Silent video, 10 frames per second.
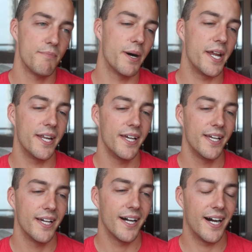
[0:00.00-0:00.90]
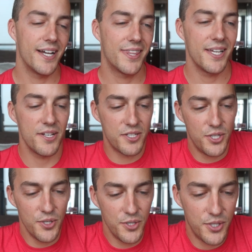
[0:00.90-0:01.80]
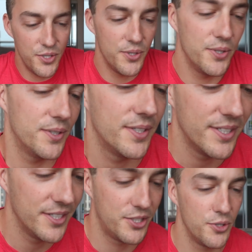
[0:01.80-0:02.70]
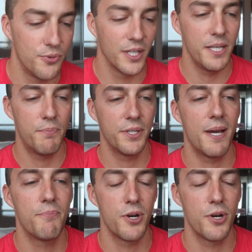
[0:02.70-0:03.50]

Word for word: But I think to to to really put that